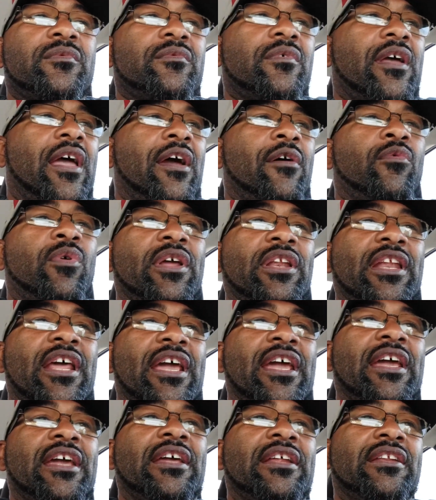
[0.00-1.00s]
and we
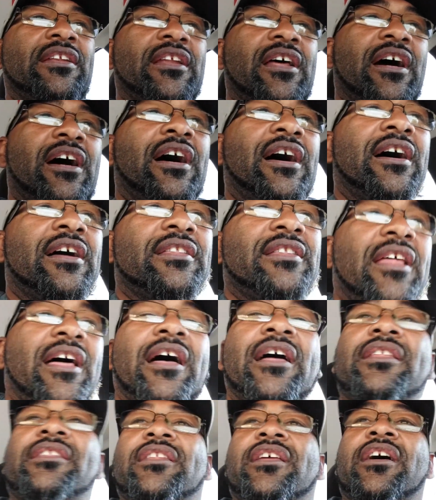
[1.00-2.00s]
need
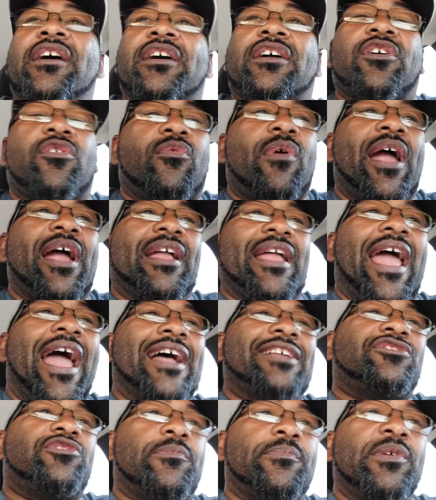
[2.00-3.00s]
the correct
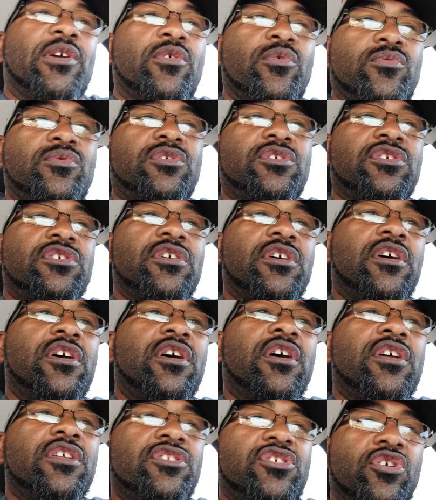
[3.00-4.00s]
attributes
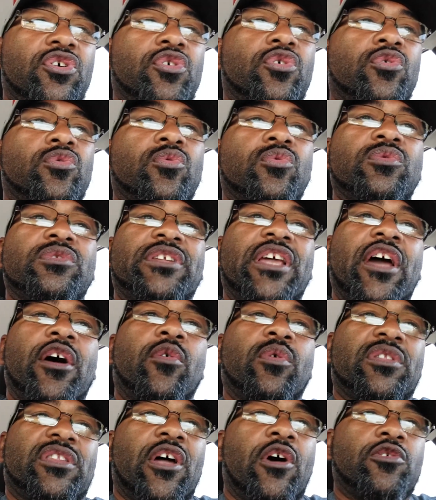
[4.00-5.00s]
to deal
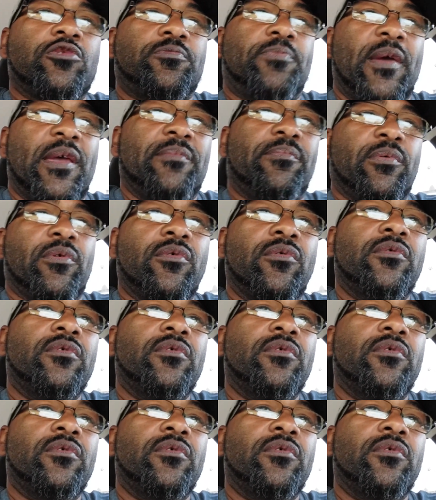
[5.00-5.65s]
with those people